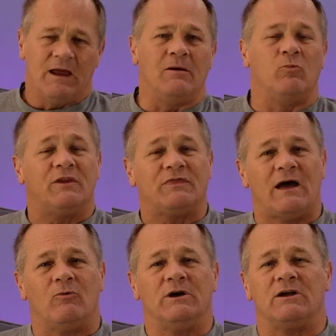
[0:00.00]
And with
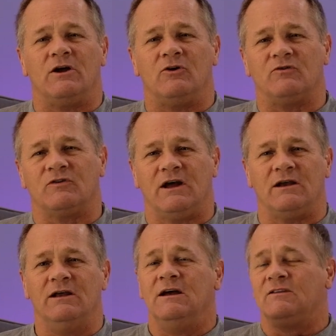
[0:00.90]
that, we can
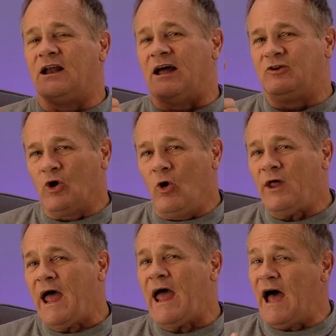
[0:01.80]
understand that I
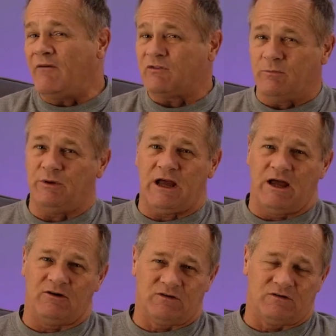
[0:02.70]
don't have to be
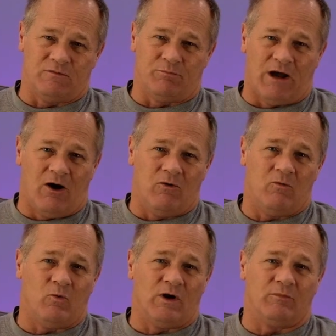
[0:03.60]
anxious about
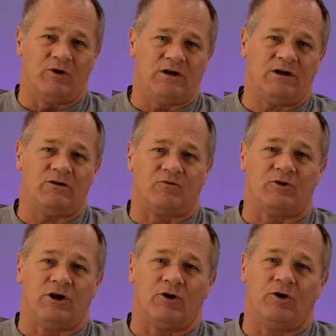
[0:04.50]
what I'm going to eat for
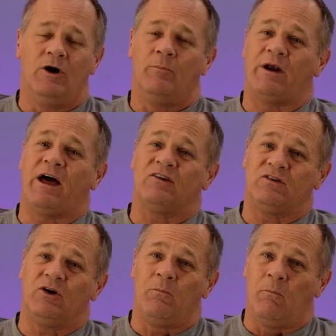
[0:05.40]
dinner, but I
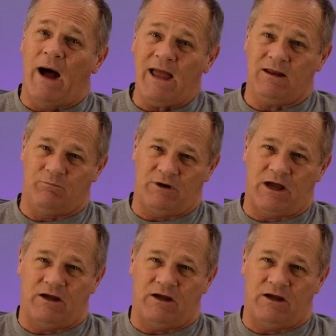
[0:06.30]
still might be